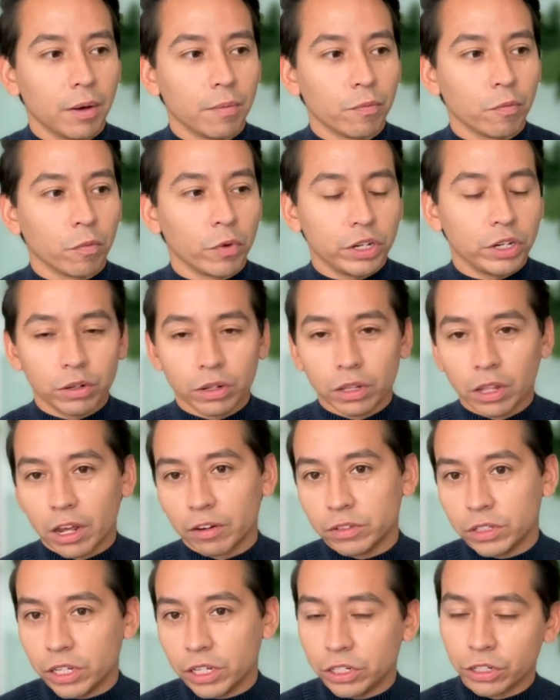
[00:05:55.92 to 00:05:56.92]
We do a lot
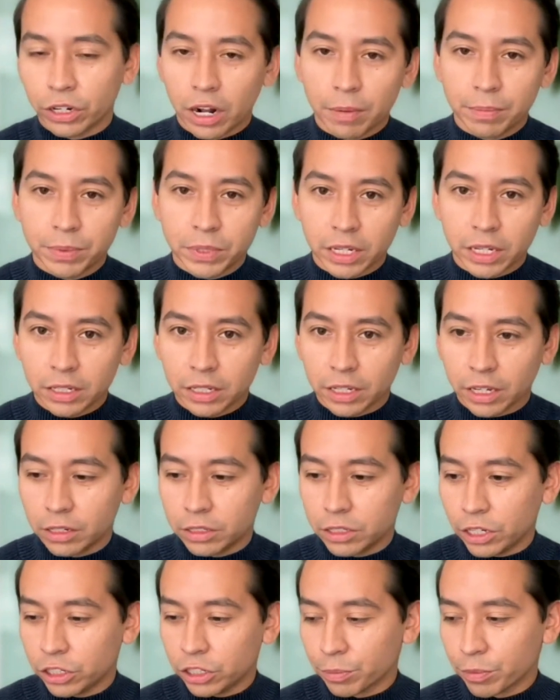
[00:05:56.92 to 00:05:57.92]
of teacher upskilling and
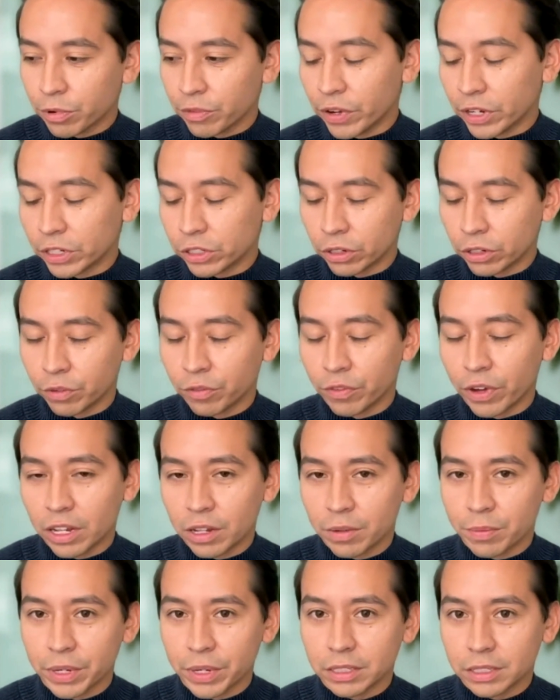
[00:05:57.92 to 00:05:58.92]
teacher professional
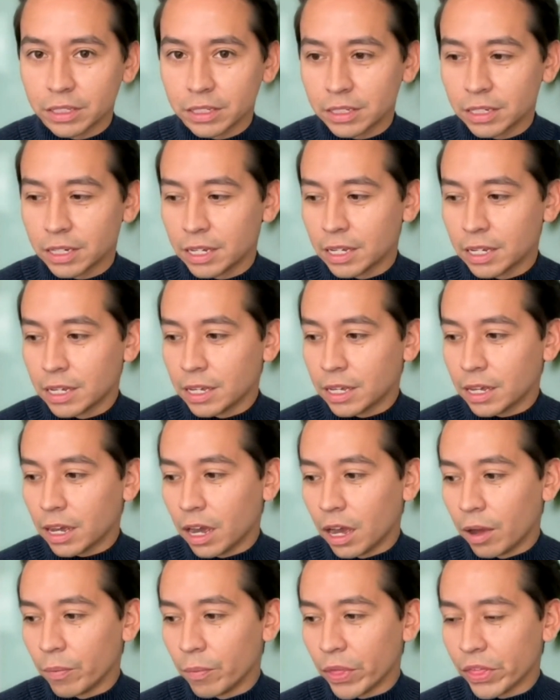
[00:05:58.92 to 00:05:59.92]
development.
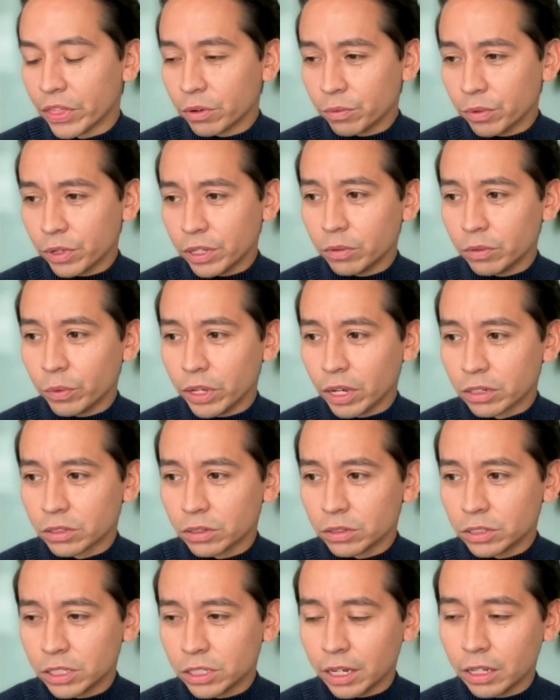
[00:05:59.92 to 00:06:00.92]
And then we
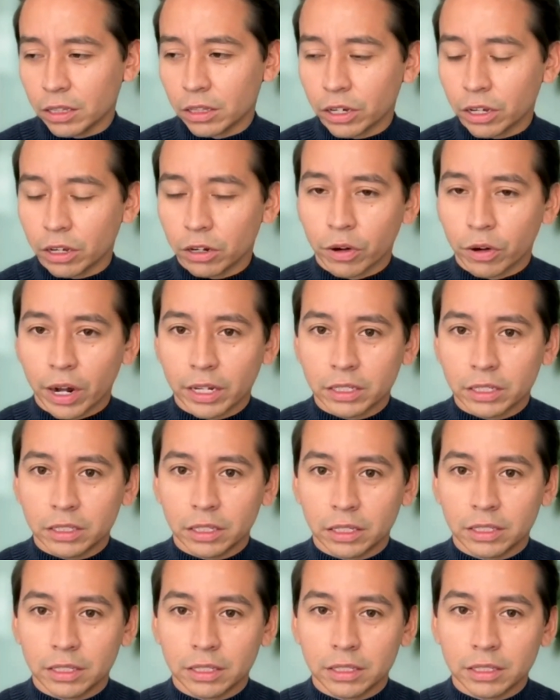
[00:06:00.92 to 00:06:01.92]
also just like look across the
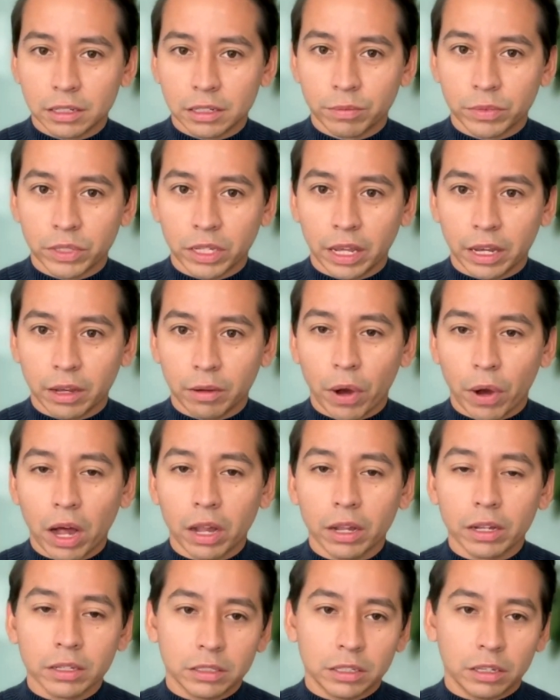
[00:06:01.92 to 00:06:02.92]
system at like
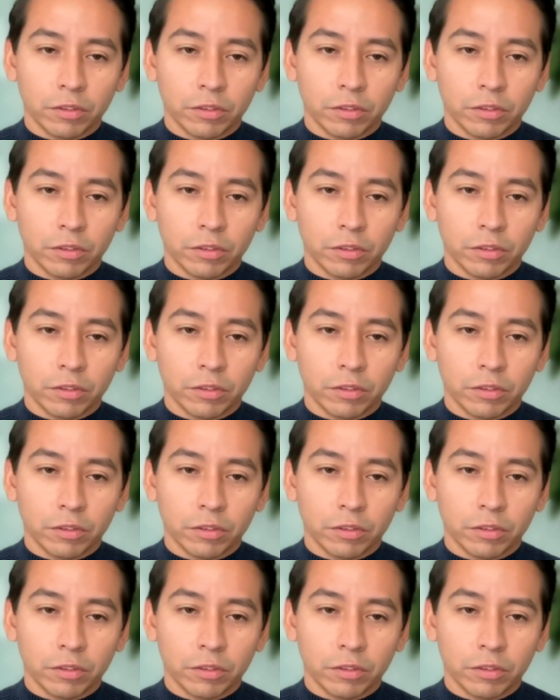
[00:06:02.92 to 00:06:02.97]
policy